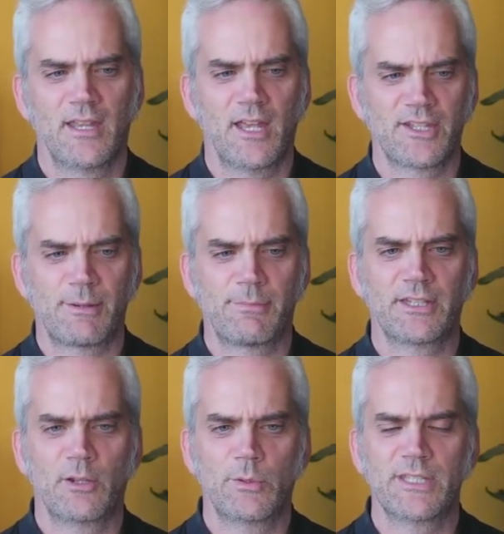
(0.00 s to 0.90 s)

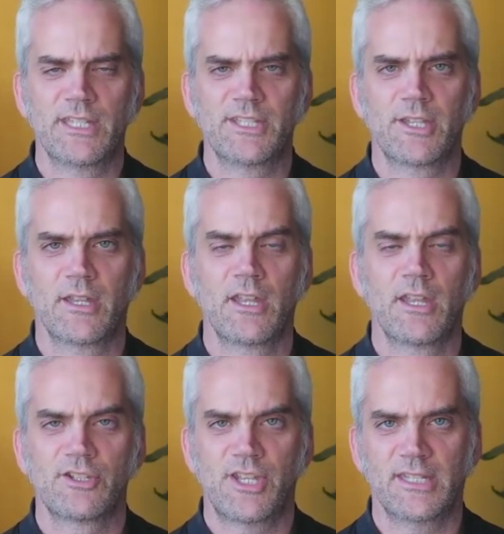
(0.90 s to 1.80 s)
something that we need to
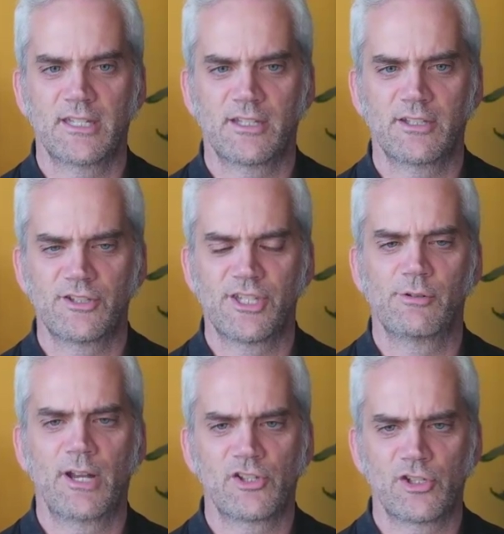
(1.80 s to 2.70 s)
take
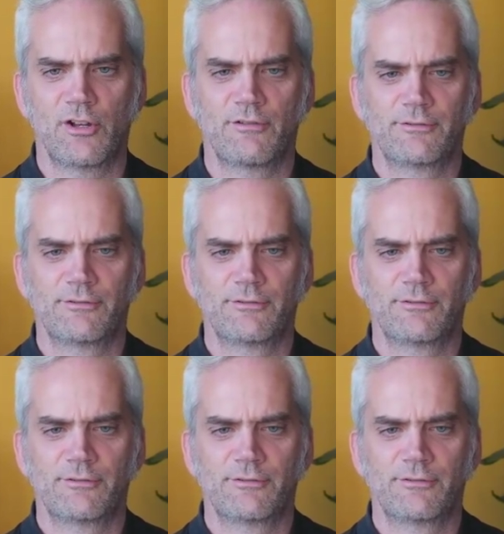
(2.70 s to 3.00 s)
consideration of.